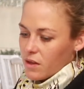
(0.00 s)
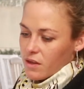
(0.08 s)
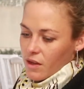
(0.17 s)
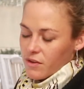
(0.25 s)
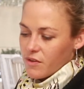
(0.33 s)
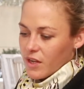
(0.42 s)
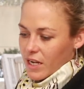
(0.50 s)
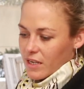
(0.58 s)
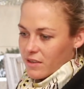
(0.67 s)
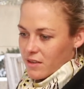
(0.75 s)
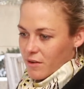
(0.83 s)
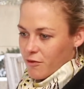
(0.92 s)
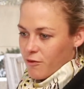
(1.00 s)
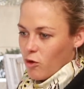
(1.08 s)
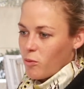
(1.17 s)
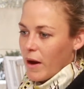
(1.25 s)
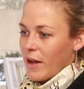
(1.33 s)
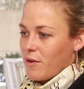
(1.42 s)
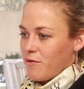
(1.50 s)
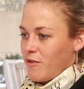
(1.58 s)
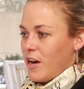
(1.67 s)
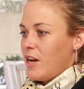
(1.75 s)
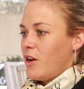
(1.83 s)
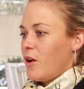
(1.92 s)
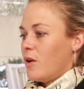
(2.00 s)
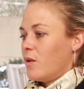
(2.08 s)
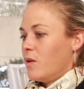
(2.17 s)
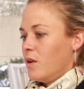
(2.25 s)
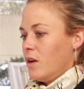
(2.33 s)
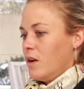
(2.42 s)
The other thing is the format of radio